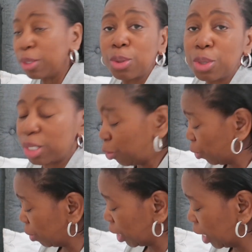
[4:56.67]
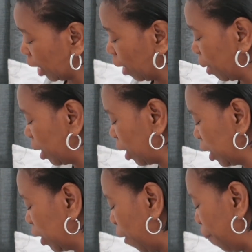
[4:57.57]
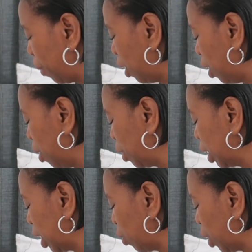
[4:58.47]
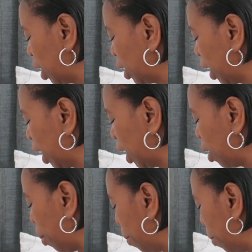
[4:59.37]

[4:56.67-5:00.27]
well is also from TK Maxx. This is a